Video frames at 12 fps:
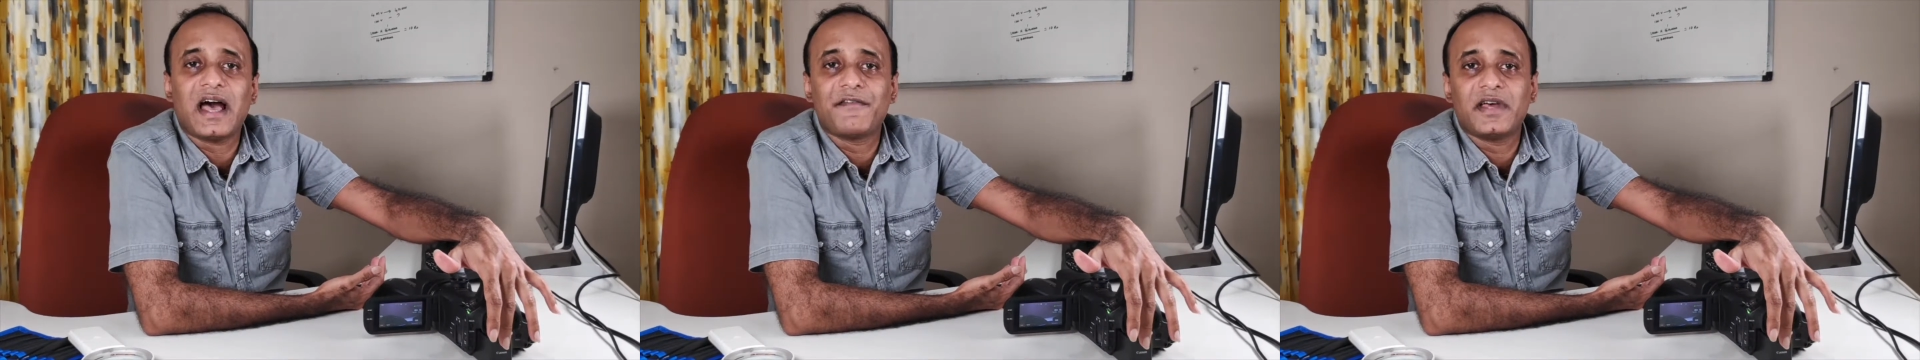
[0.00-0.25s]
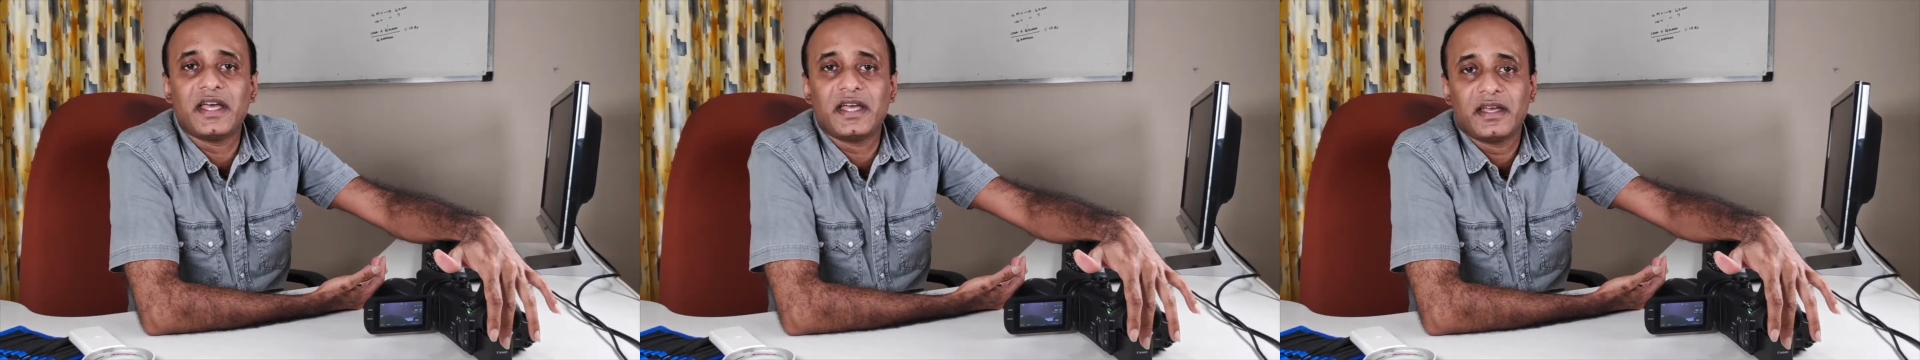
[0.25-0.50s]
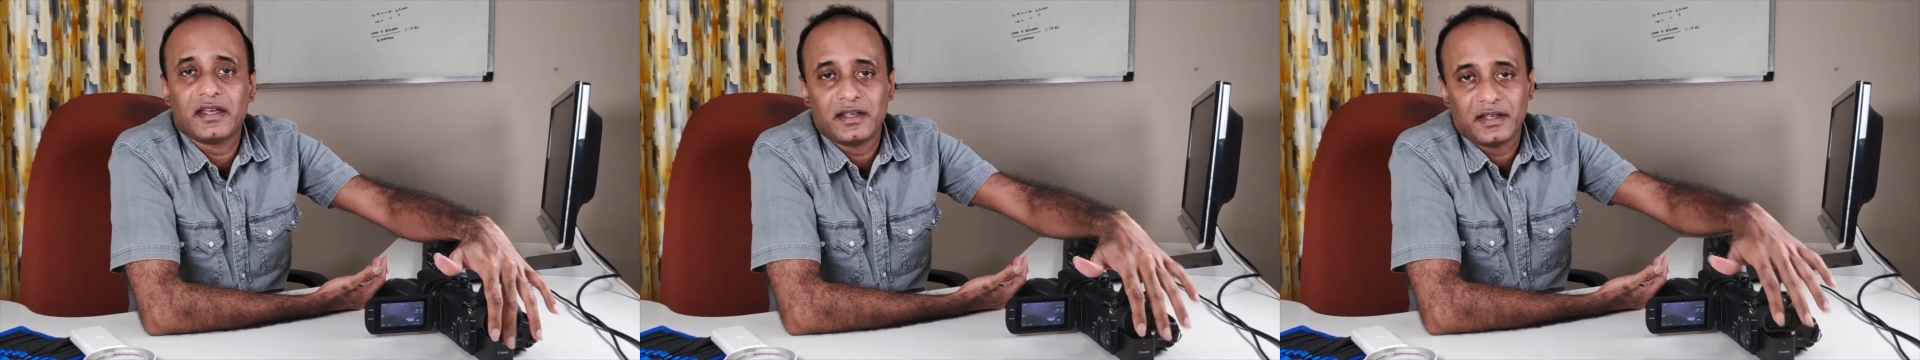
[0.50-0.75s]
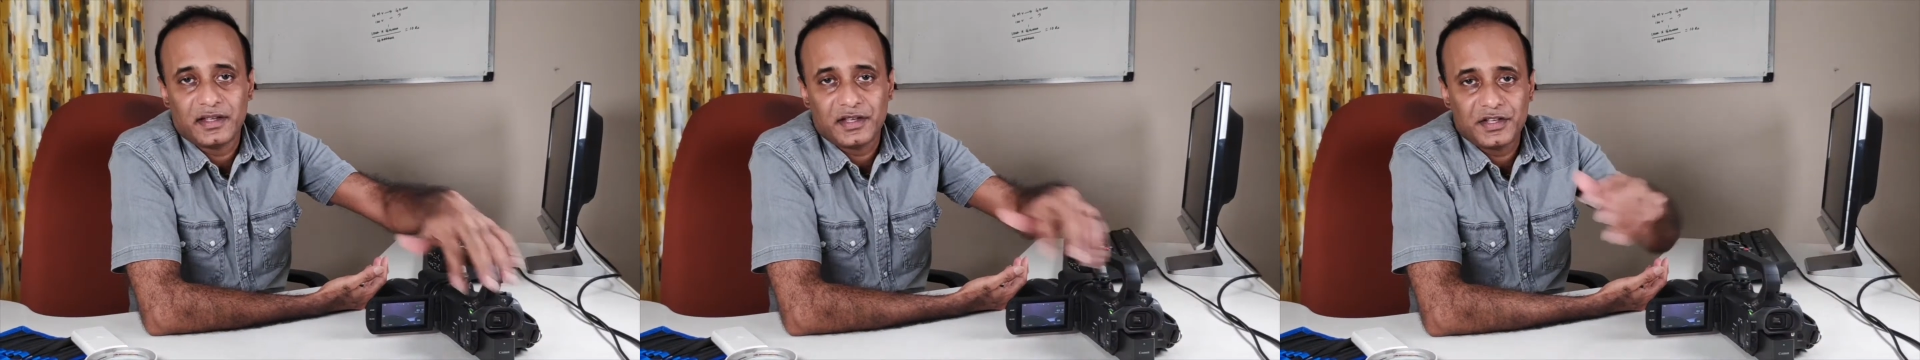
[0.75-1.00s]
a
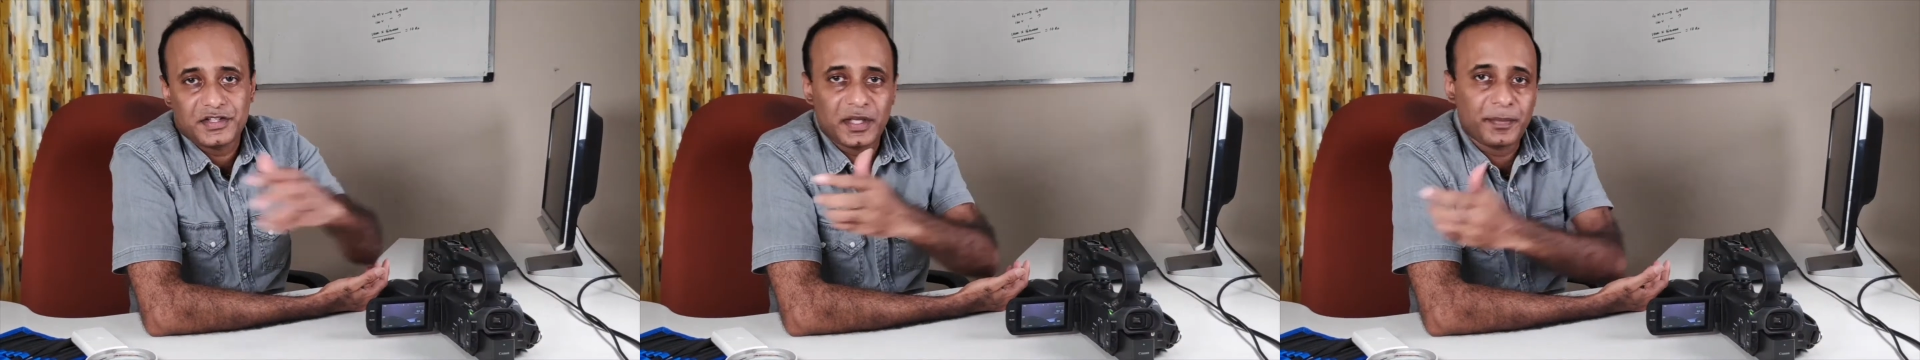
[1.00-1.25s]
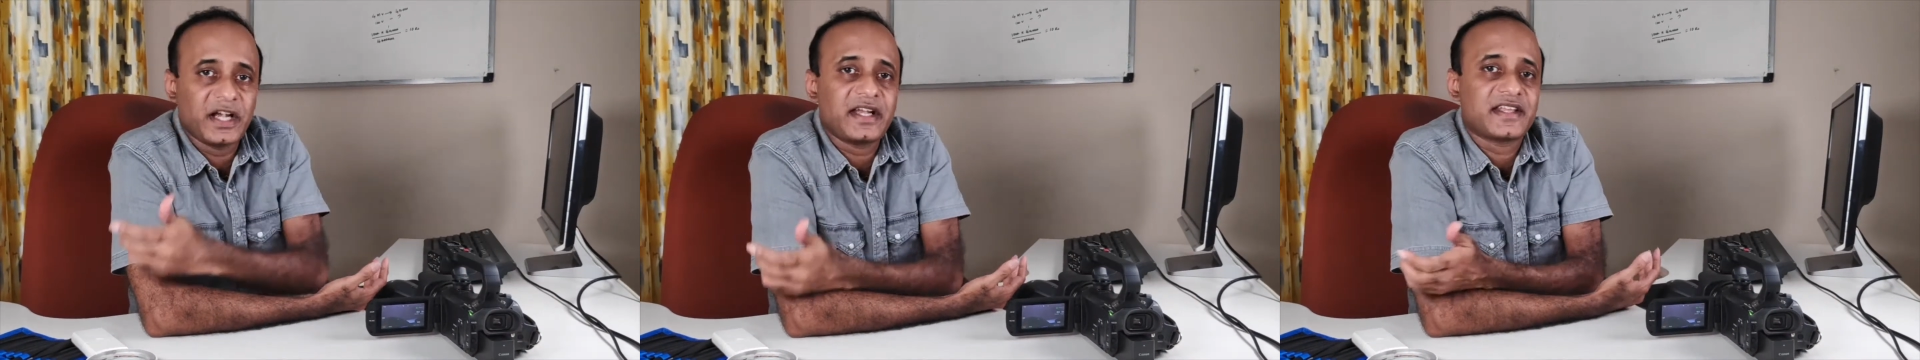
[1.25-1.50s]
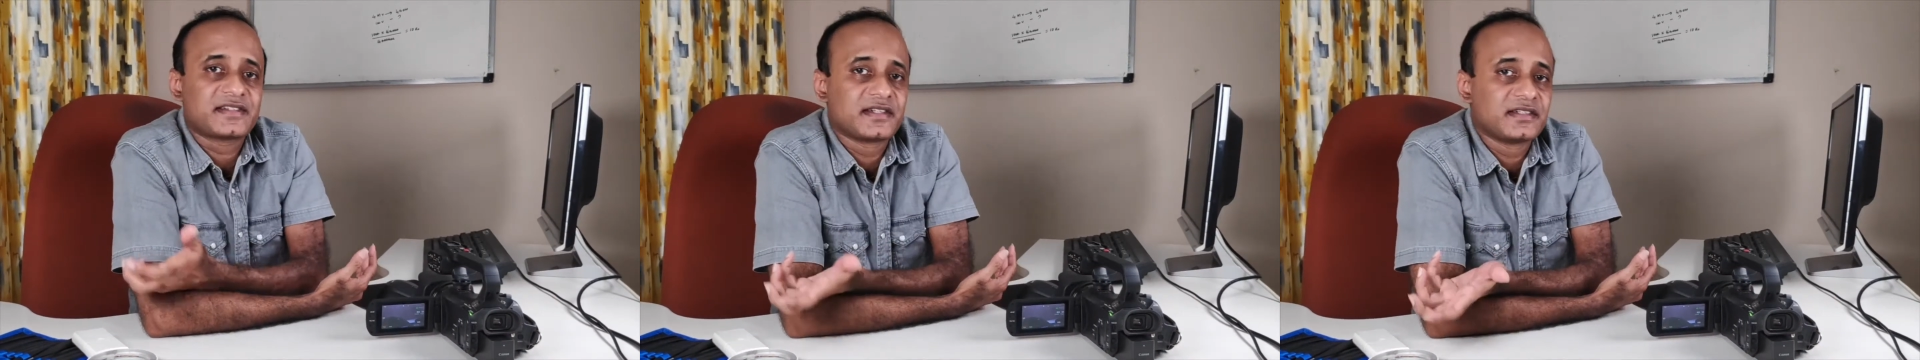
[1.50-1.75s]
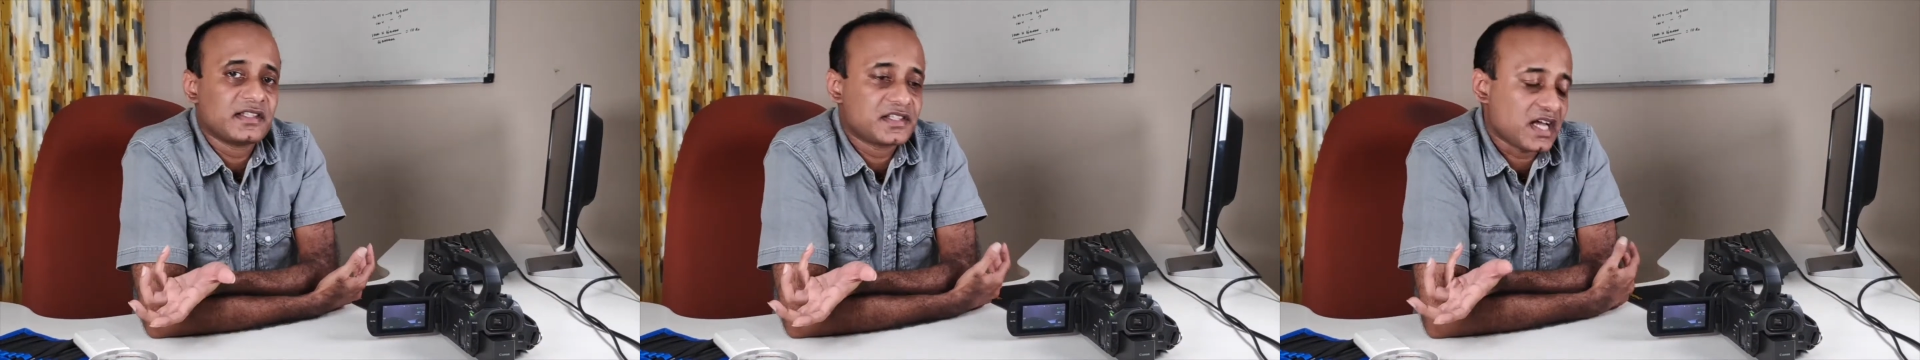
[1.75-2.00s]
separate
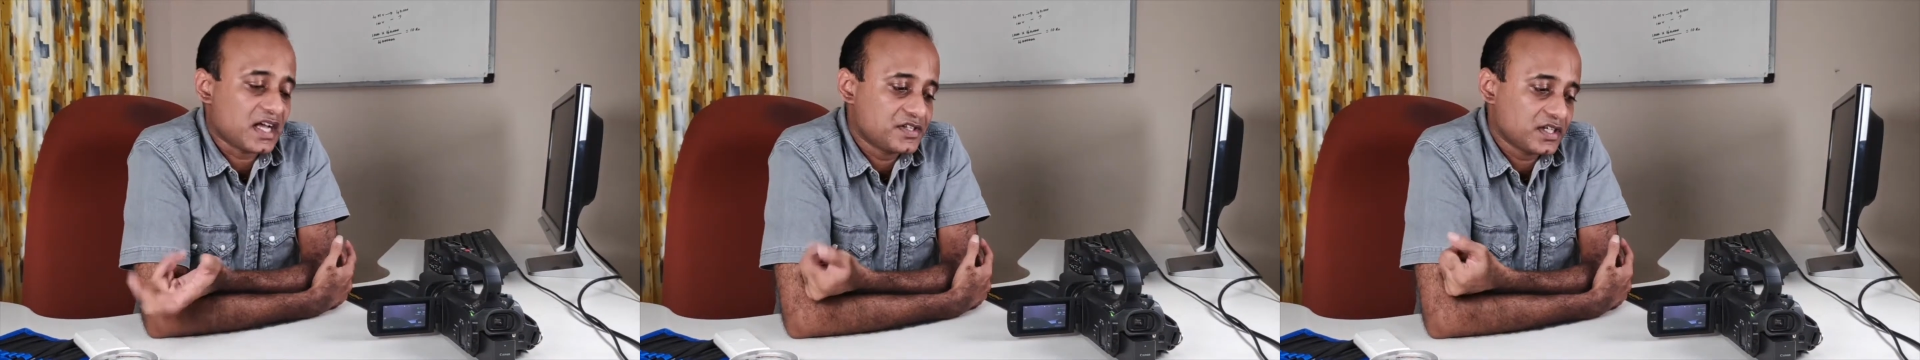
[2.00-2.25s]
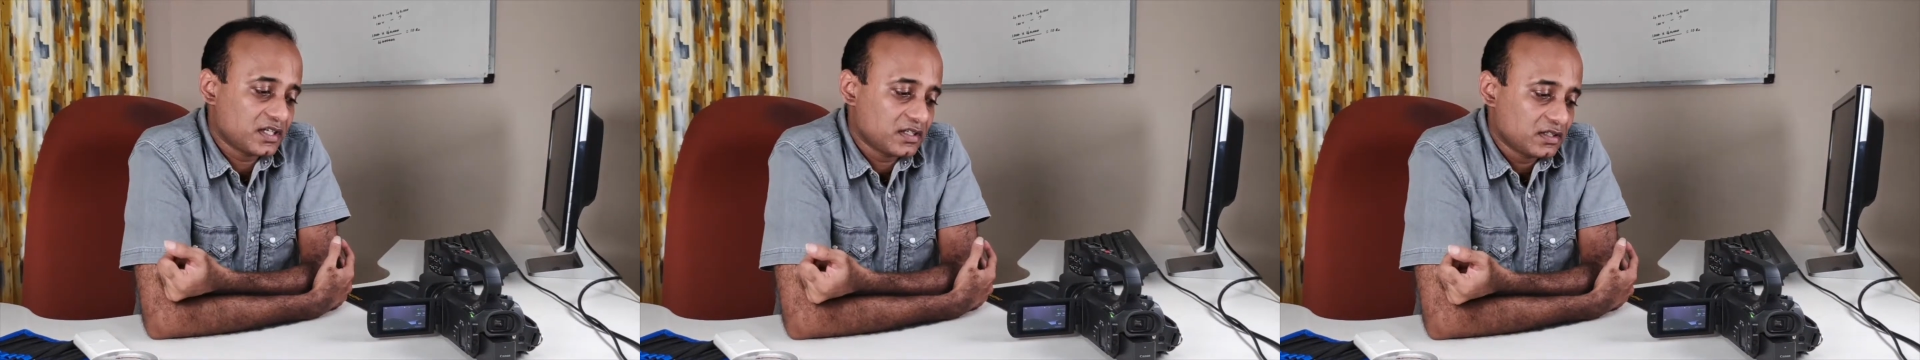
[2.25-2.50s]
external charger,